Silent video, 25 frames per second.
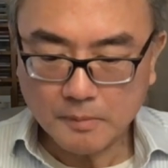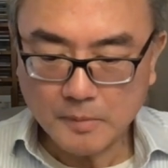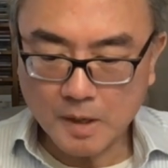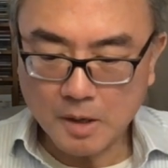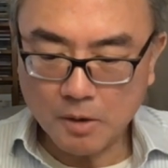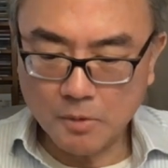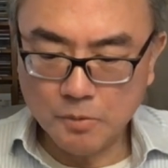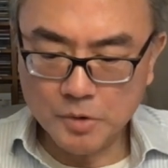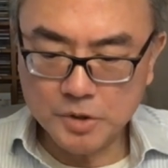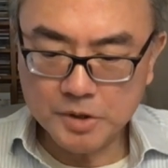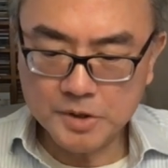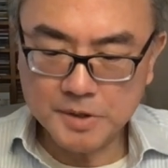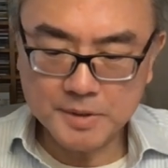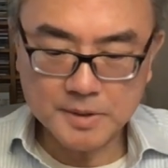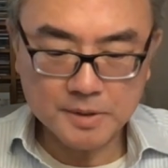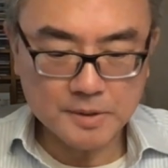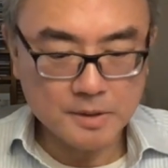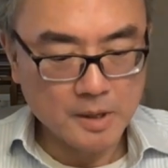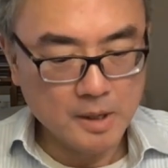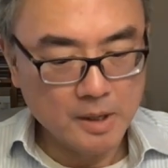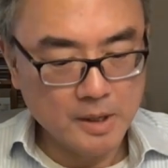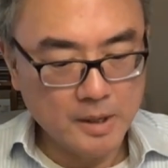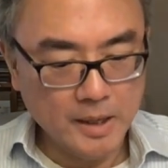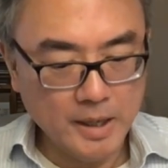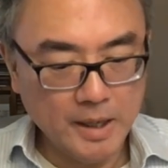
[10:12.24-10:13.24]
which is
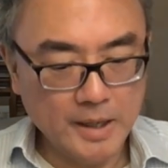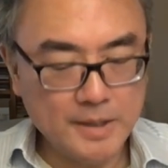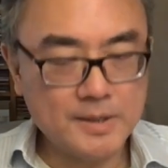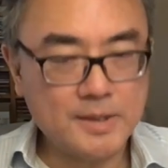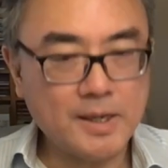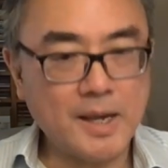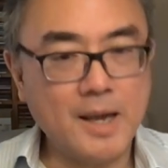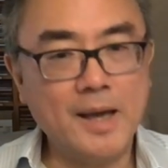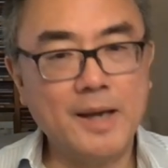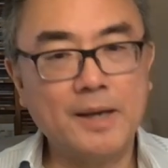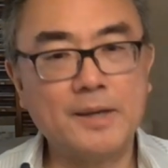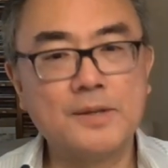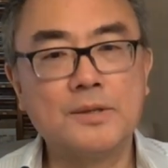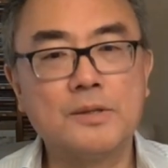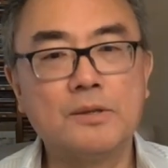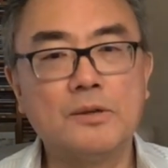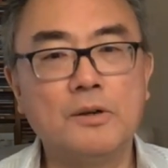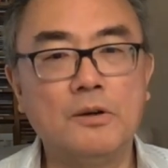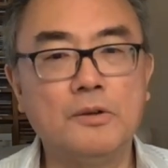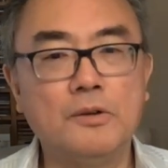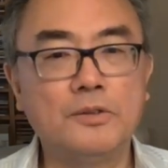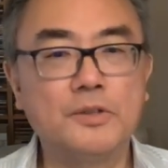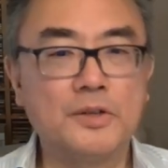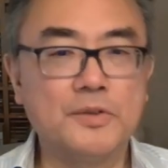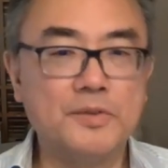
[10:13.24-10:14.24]
a tax
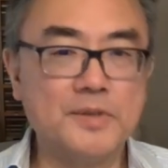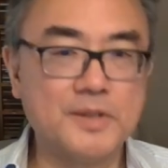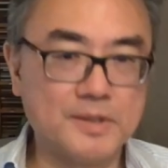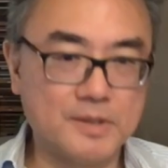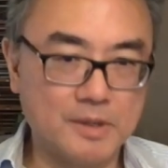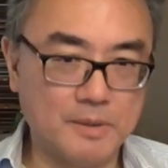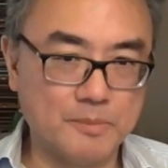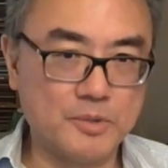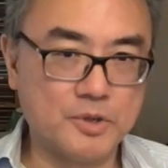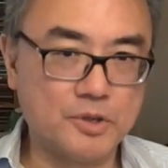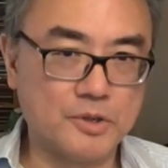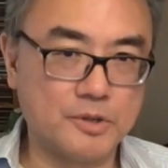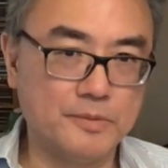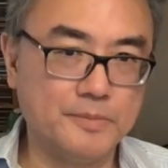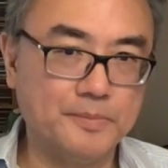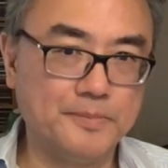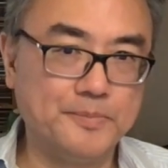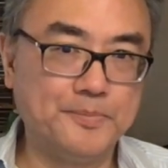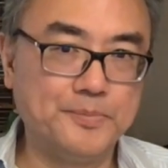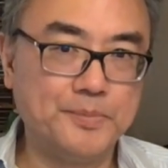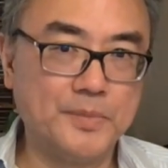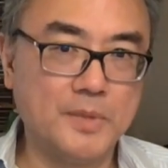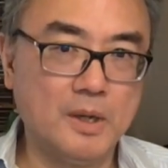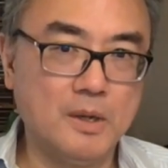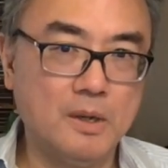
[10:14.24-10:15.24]
on consumption.
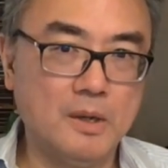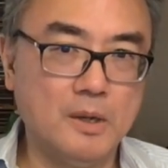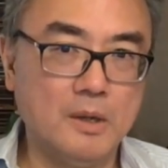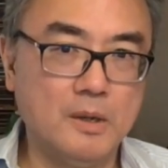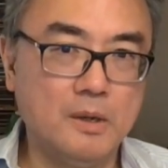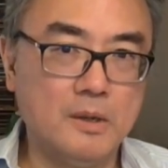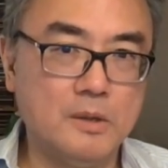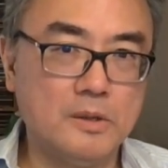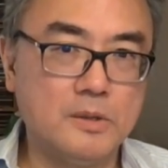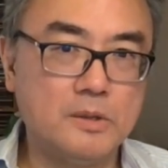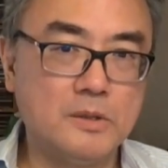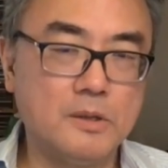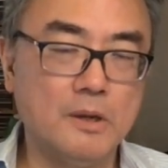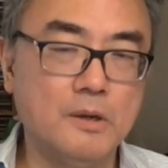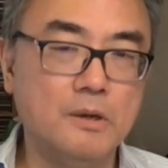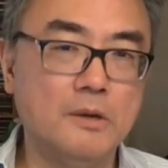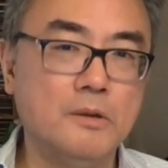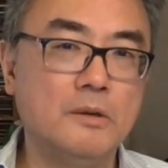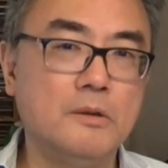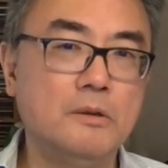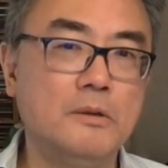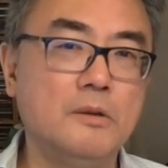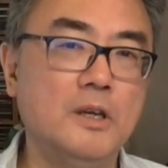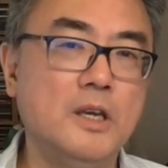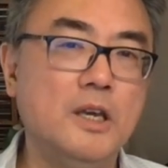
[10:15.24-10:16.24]

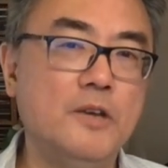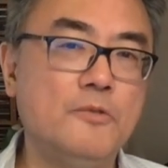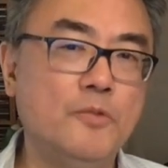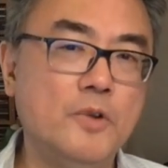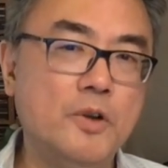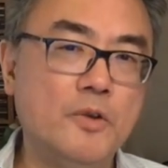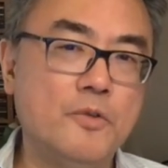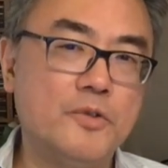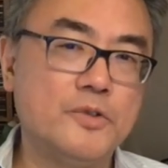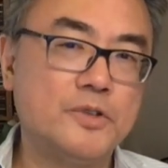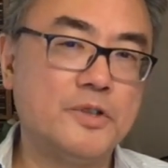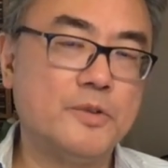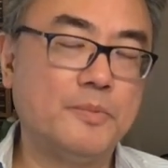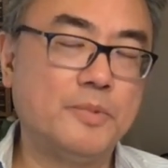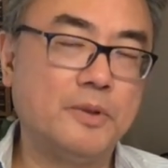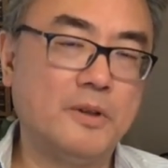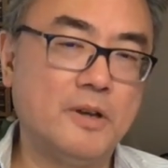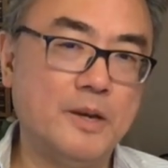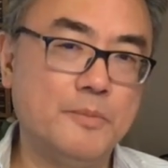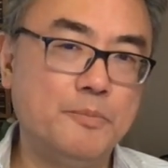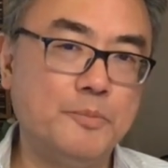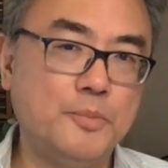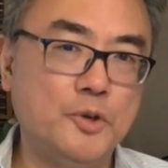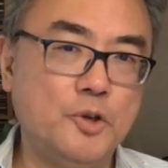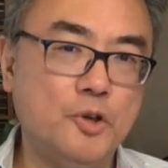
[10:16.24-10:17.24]
So if we were to apply
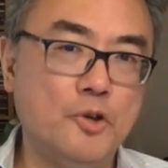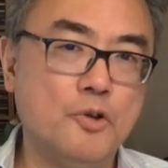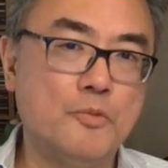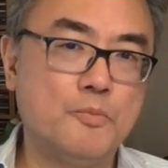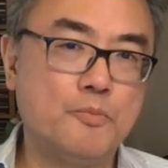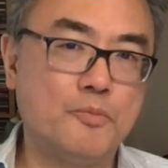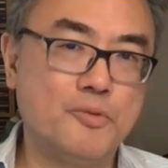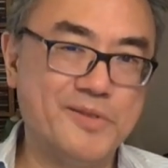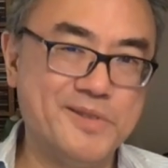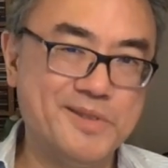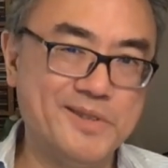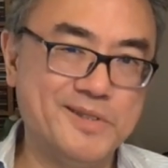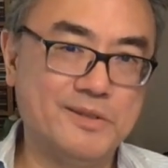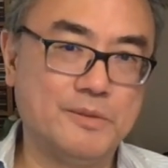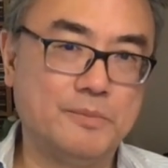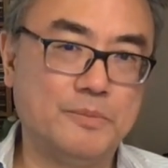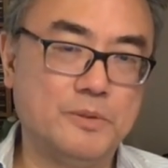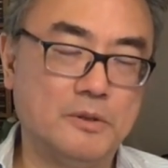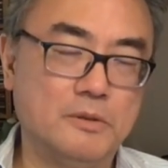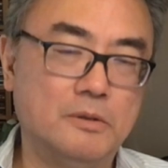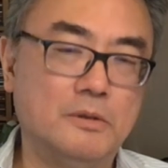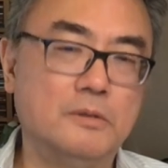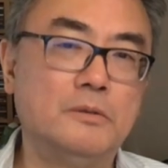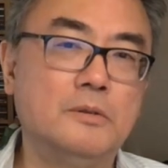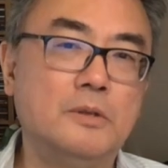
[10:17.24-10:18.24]
pure
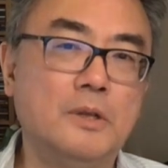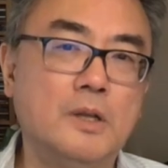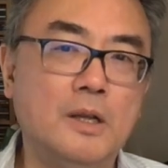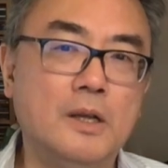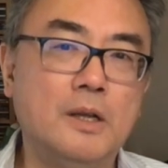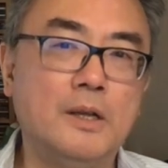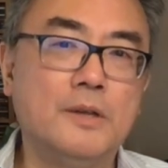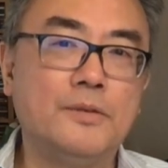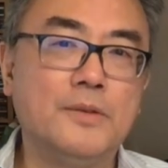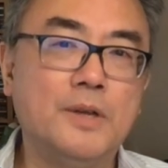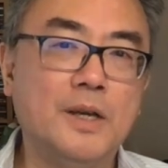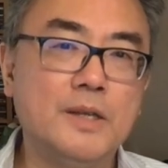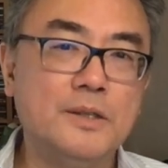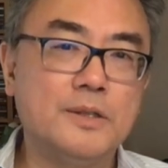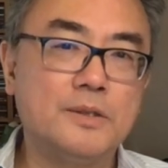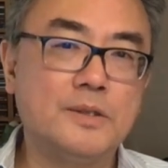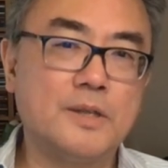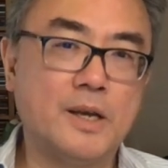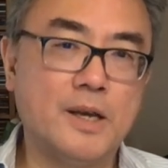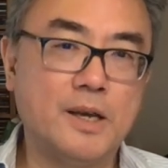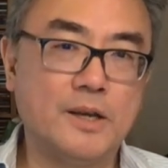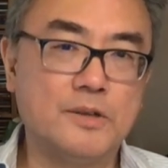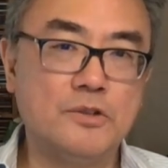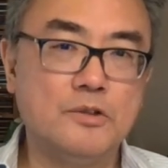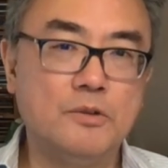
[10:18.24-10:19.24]
principle, then the
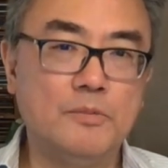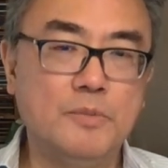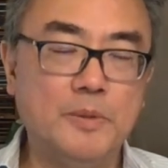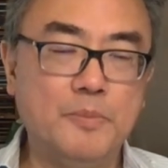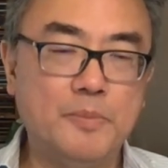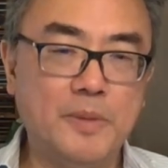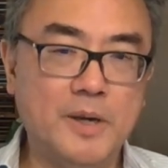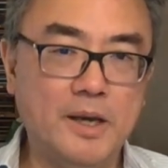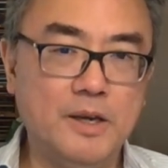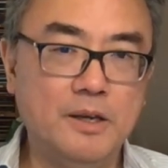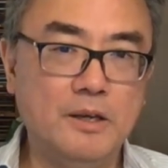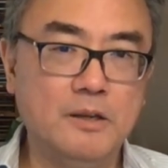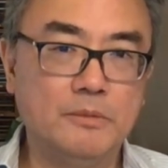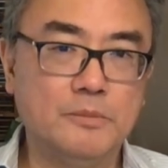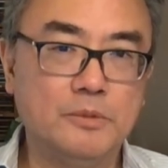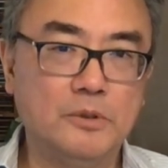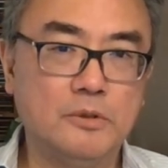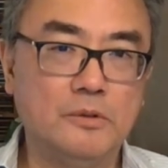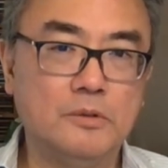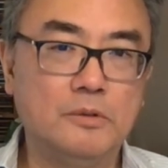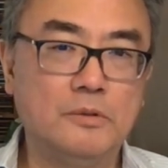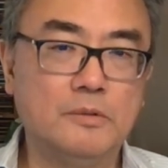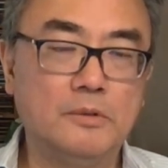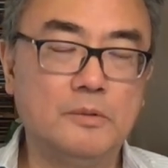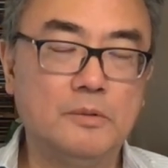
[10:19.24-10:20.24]
tax should be
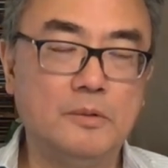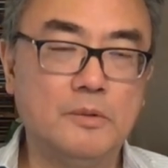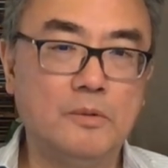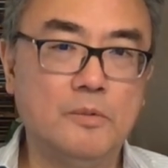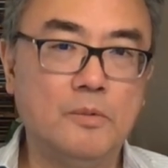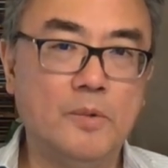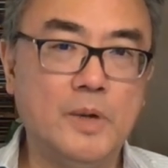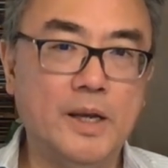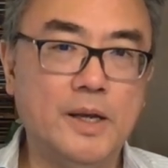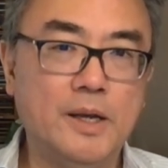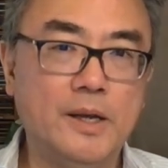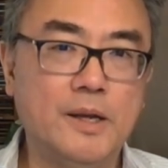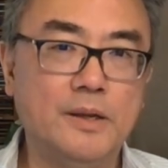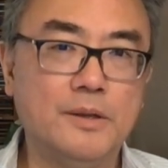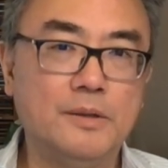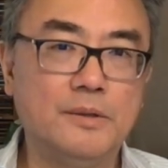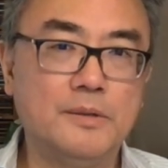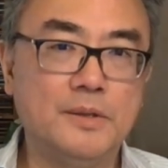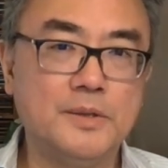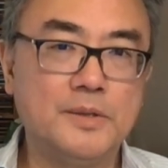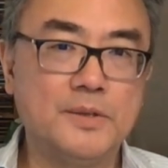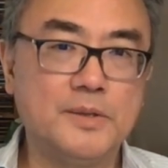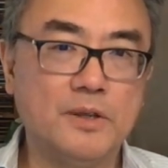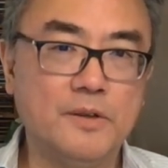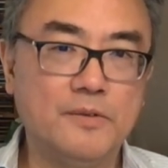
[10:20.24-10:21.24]
payable where the
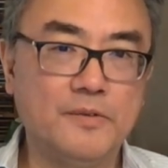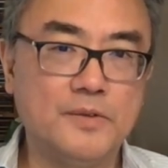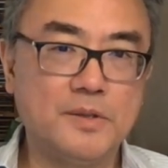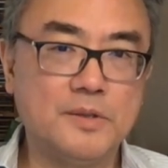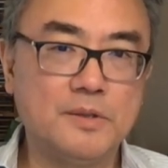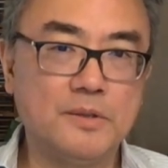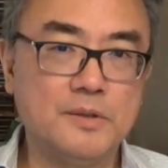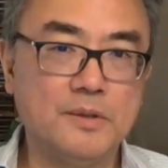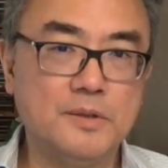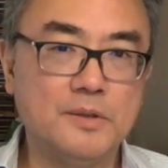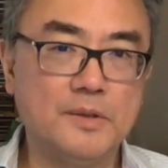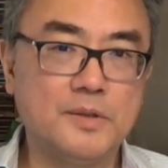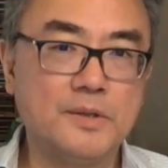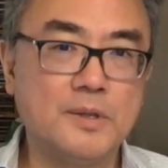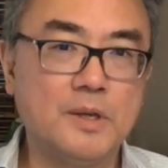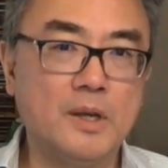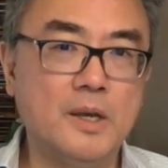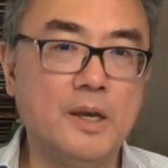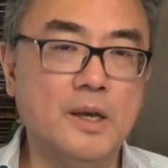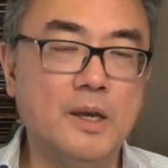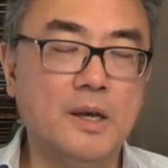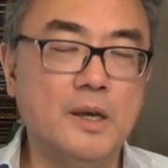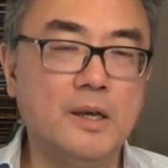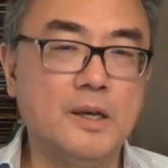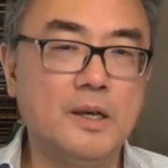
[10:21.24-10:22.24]
services
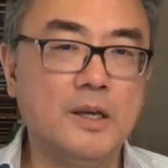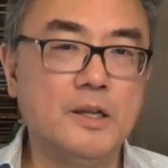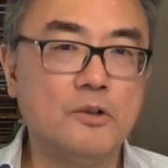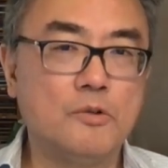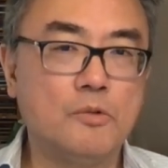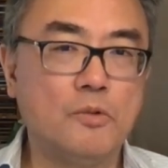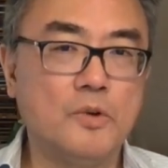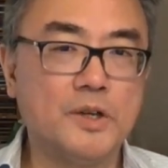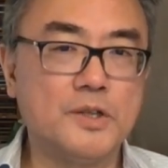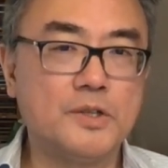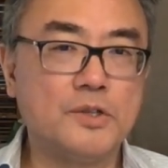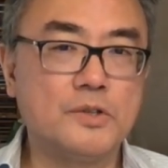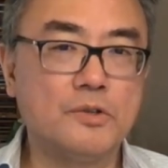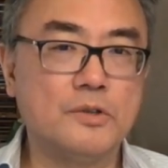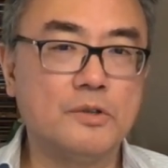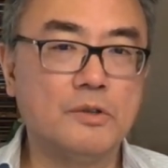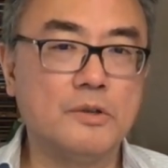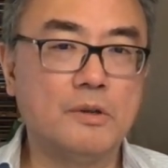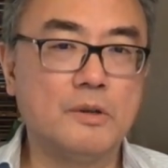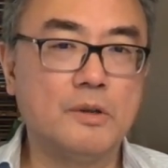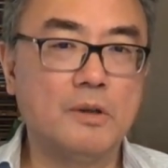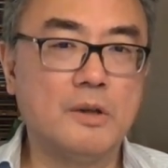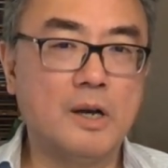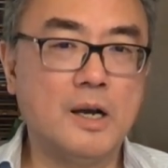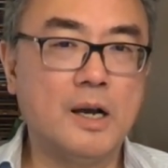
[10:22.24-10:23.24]
in question
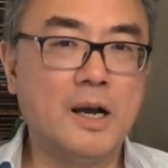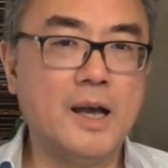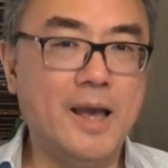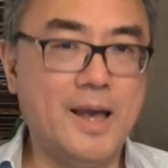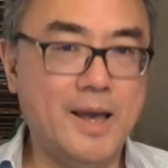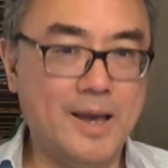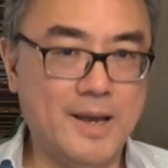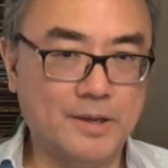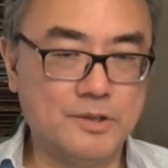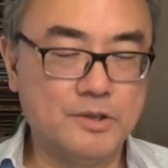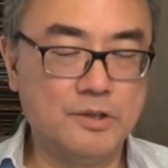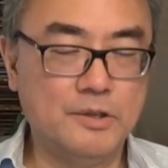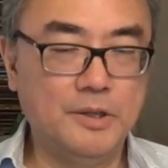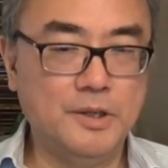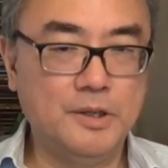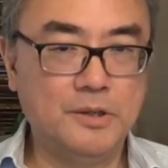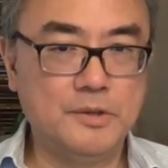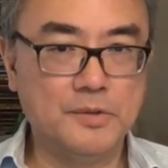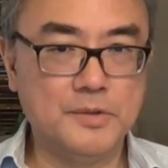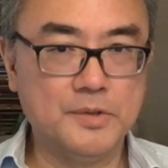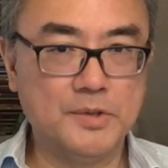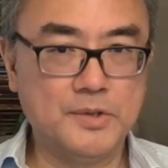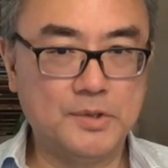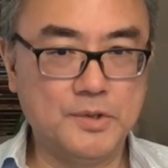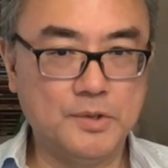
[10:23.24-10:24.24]
are actually
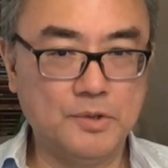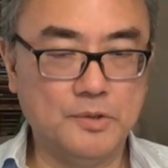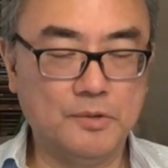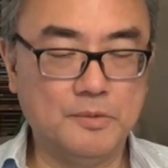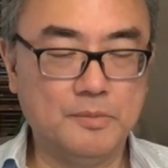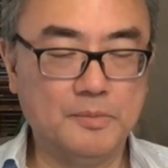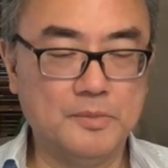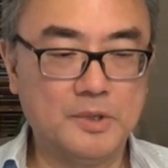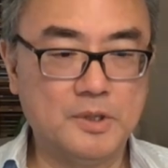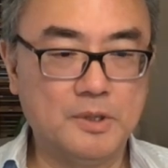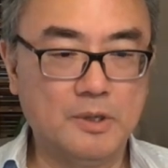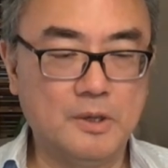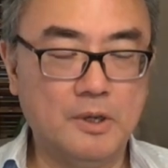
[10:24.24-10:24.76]
consumed.